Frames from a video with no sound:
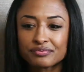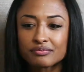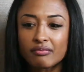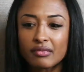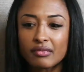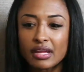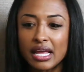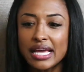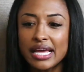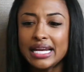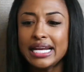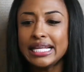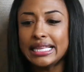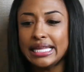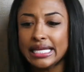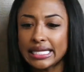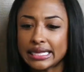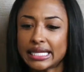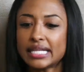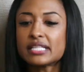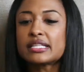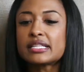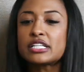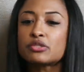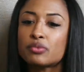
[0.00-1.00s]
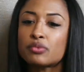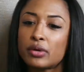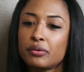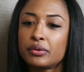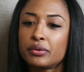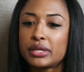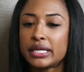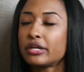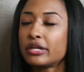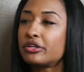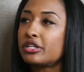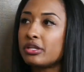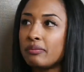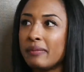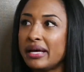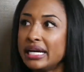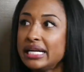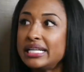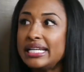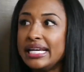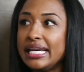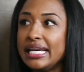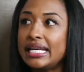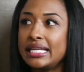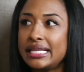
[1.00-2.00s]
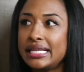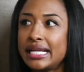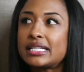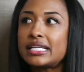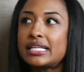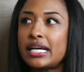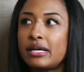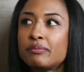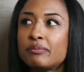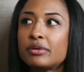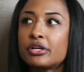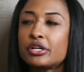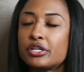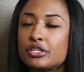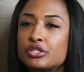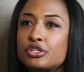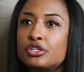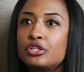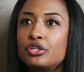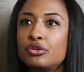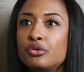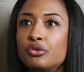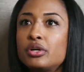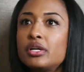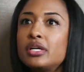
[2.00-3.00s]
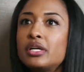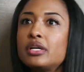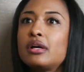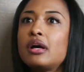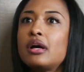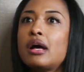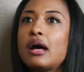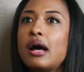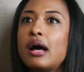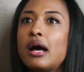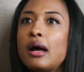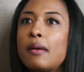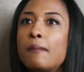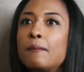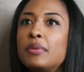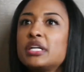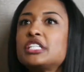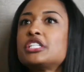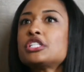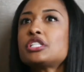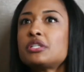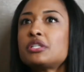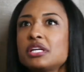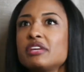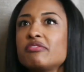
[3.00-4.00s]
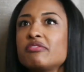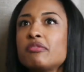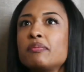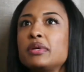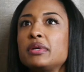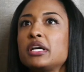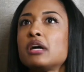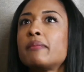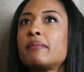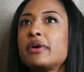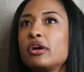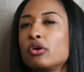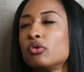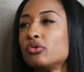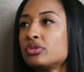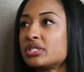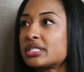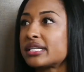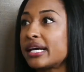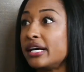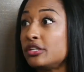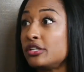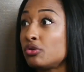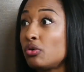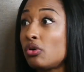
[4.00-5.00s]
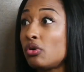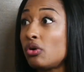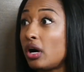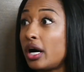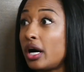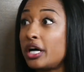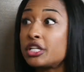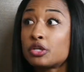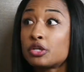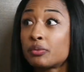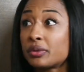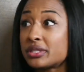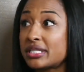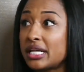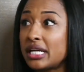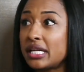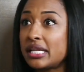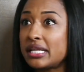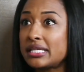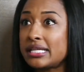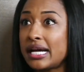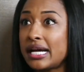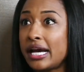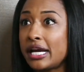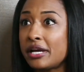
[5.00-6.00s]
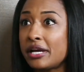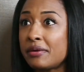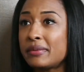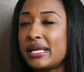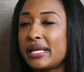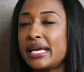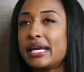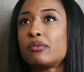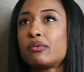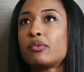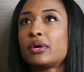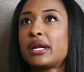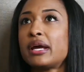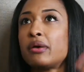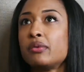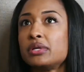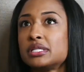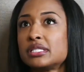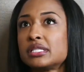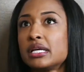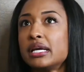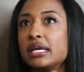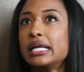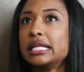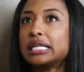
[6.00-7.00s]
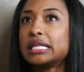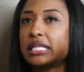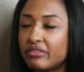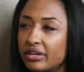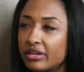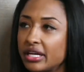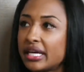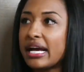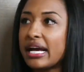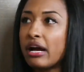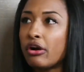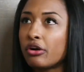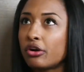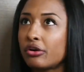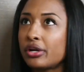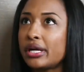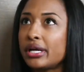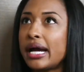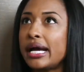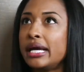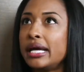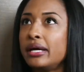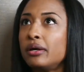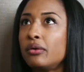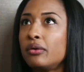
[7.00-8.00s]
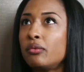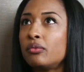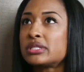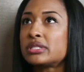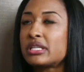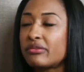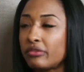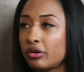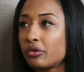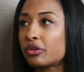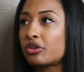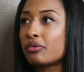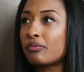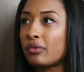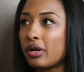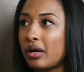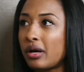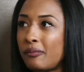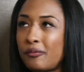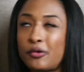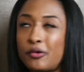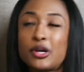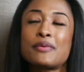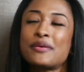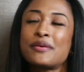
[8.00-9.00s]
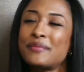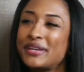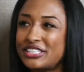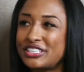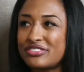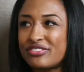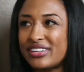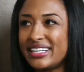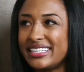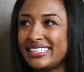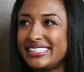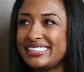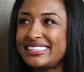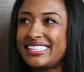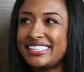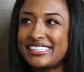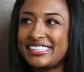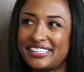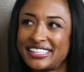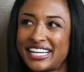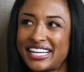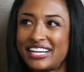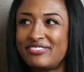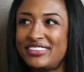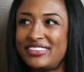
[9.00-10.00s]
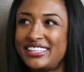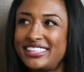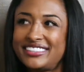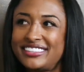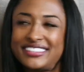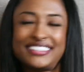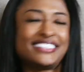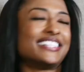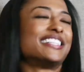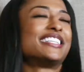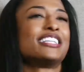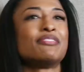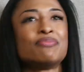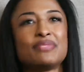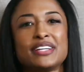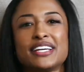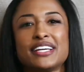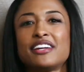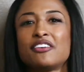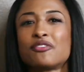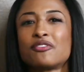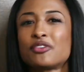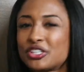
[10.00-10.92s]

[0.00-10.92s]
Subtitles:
And I think that's where I really learned to meditate in that time period too. But just to even be on my own schedule 100% of the time. Like, when I was living in Calgary, I was living with one of my best friends, Danielle Lapich, Olympian and